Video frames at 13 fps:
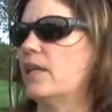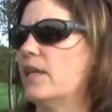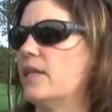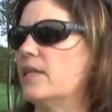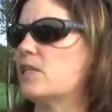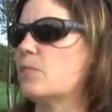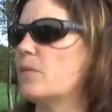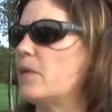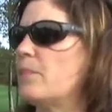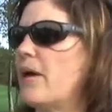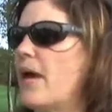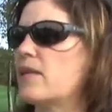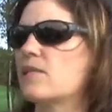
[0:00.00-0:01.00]
And it's been a
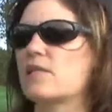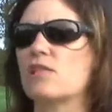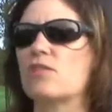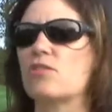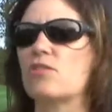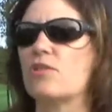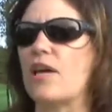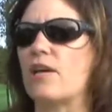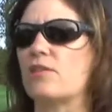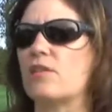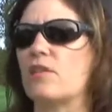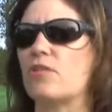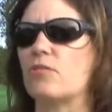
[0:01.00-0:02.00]
battle since
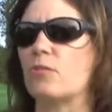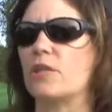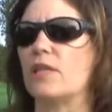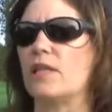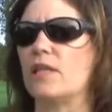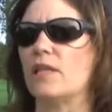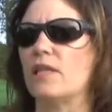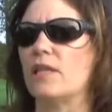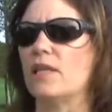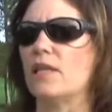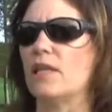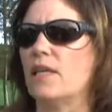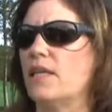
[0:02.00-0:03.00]
2003
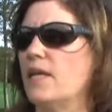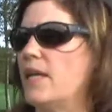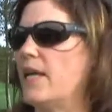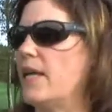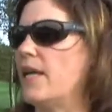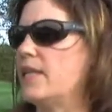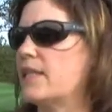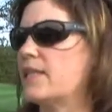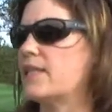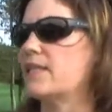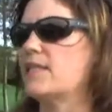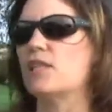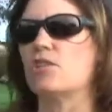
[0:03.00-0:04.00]
and it
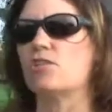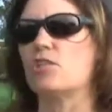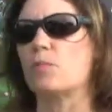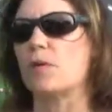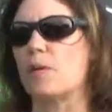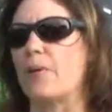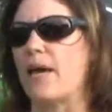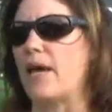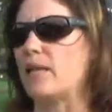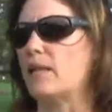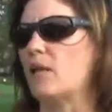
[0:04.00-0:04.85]
continues to be a battle.